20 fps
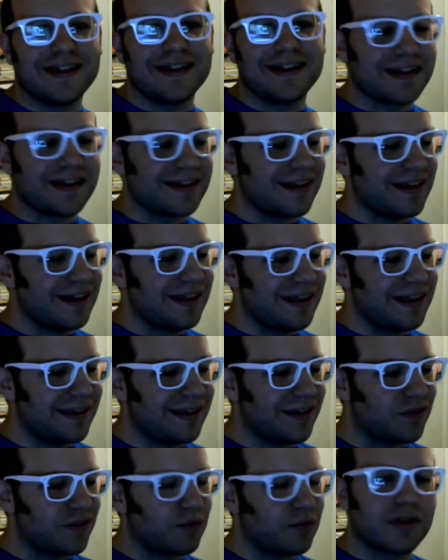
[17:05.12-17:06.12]
in
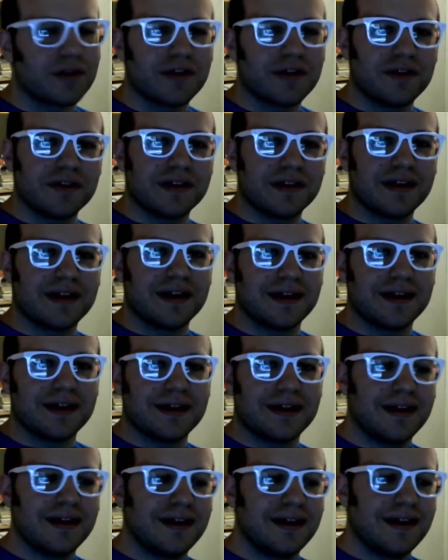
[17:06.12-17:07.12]
this world,
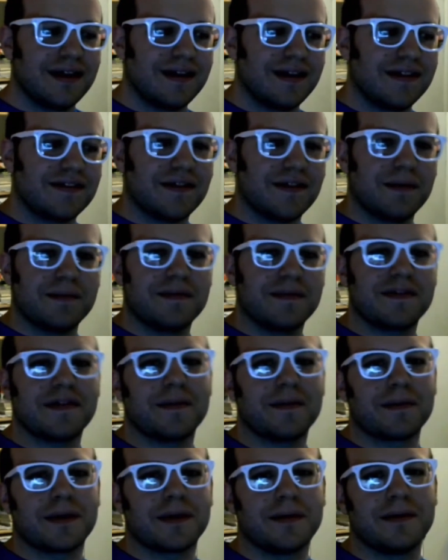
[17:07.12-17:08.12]
some
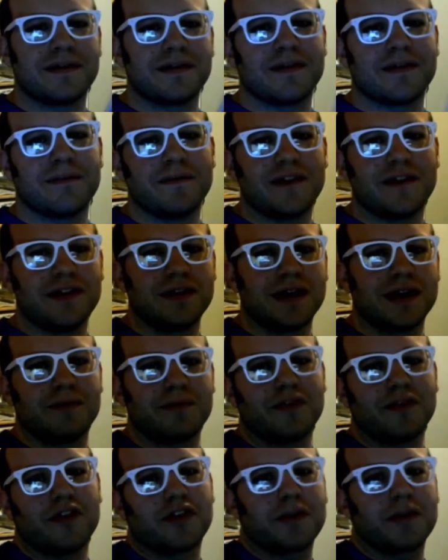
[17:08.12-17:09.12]
video game
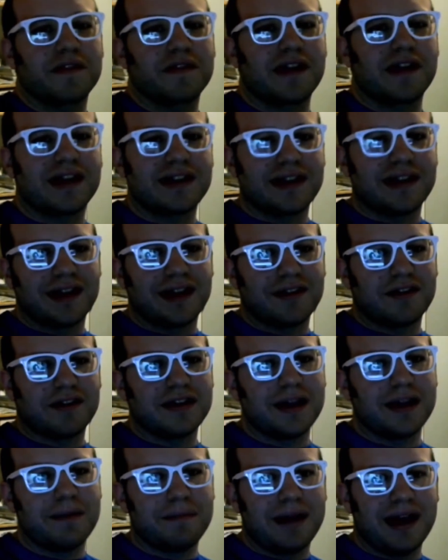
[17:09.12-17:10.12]
programmers got together and
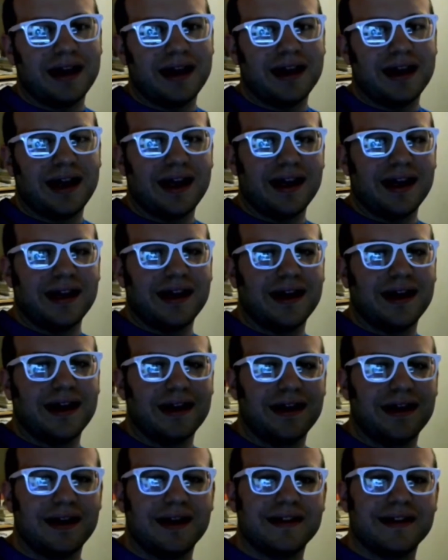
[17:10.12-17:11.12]
they made a
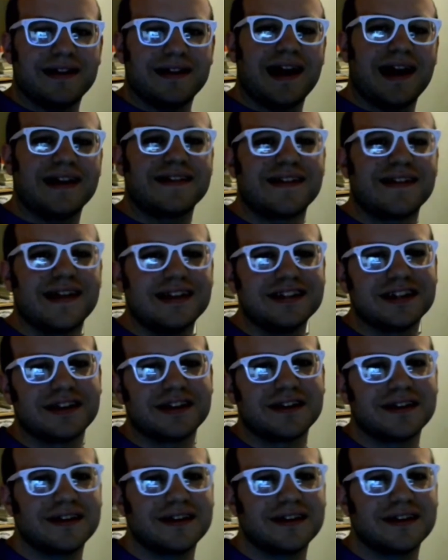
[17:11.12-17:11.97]
taste engine.